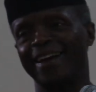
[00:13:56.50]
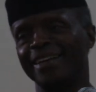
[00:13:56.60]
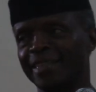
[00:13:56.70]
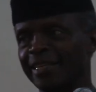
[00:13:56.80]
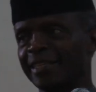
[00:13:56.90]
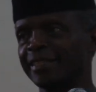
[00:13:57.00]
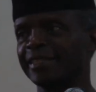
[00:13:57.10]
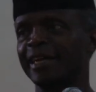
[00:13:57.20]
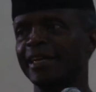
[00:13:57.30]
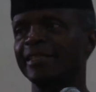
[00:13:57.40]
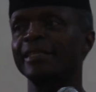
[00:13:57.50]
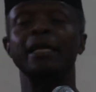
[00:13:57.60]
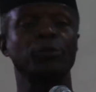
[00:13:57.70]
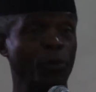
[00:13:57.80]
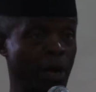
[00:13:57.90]
He says instead, and
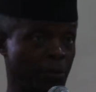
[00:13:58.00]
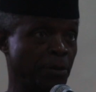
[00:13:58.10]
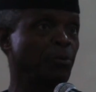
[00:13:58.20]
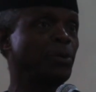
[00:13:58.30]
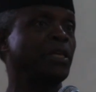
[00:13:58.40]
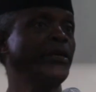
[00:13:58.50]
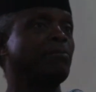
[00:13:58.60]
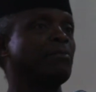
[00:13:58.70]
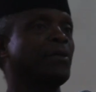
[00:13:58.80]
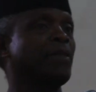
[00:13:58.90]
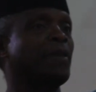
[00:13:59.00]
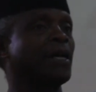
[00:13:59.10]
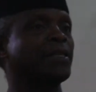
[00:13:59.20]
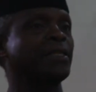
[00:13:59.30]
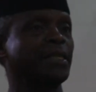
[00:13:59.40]
I do agree with him,
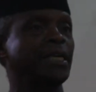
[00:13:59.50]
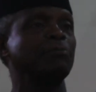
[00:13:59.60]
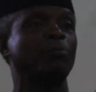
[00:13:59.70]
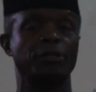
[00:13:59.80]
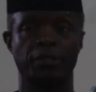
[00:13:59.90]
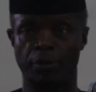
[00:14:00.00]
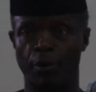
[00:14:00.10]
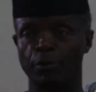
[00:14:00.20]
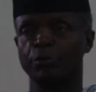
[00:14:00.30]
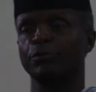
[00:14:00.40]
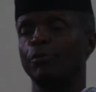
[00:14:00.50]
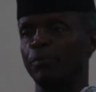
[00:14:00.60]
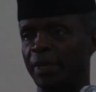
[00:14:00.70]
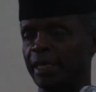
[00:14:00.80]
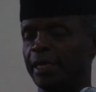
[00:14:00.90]
that the change must
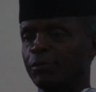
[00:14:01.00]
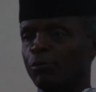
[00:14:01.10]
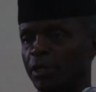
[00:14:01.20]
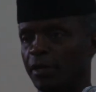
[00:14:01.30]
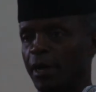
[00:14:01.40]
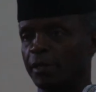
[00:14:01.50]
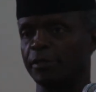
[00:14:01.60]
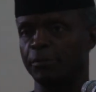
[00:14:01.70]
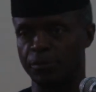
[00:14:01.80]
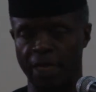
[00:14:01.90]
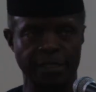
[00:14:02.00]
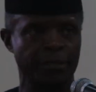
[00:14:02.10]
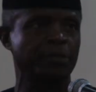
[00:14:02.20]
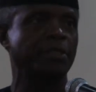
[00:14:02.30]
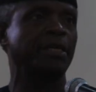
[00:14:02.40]
also begin with us, that
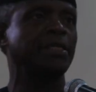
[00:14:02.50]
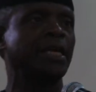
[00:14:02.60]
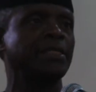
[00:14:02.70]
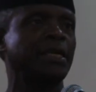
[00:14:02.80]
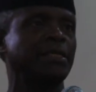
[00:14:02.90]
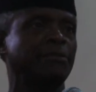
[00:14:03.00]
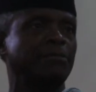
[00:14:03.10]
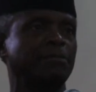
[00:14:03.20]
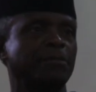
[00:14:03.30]
is to say, the executive.